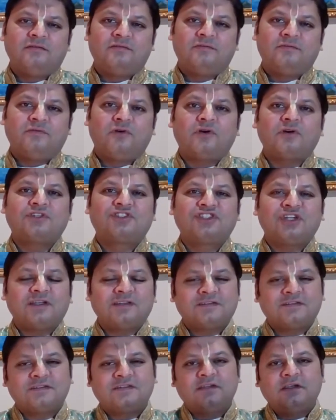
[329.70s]
For
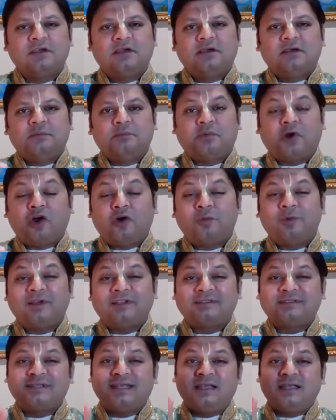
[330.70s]
just, Prabhupada
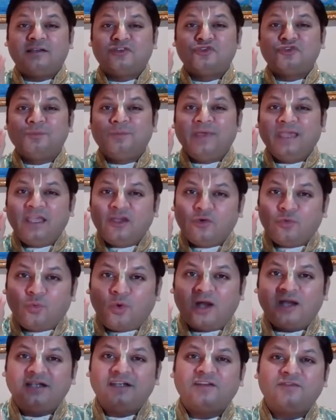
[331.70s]
said, to make
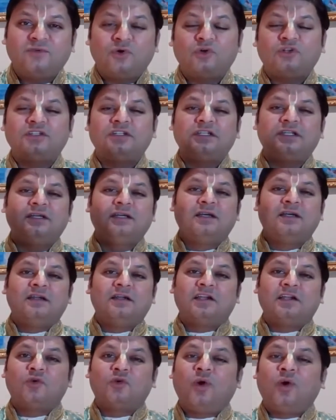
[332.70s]
one devotee
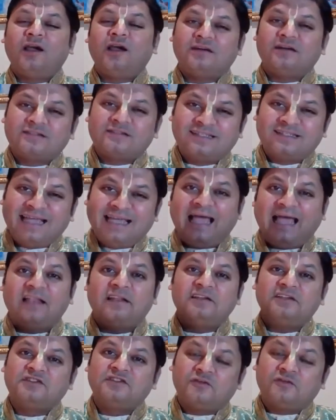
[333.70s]
requires
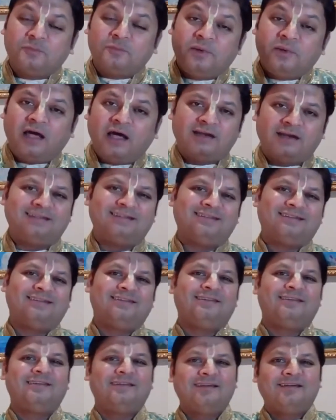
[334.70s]
gallons of blood.
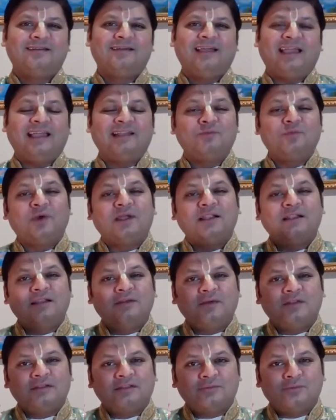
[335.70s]
And when
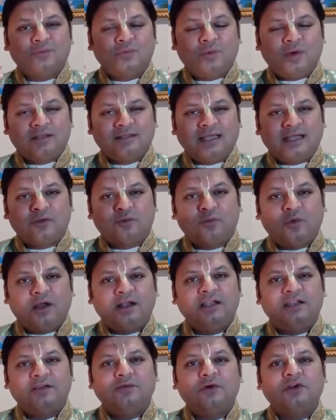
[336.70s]
that
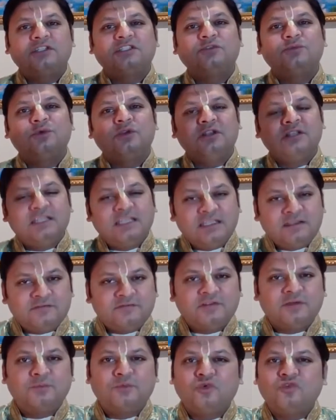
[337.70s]
one devotee would
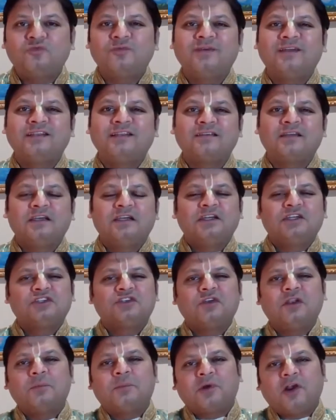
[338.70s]
leave the movement,
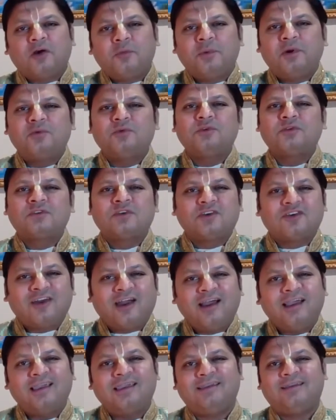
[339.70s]
Srila Prabhupada would
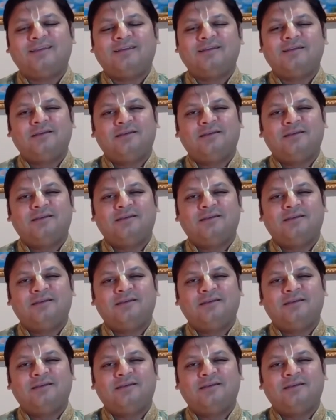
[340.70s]
cry,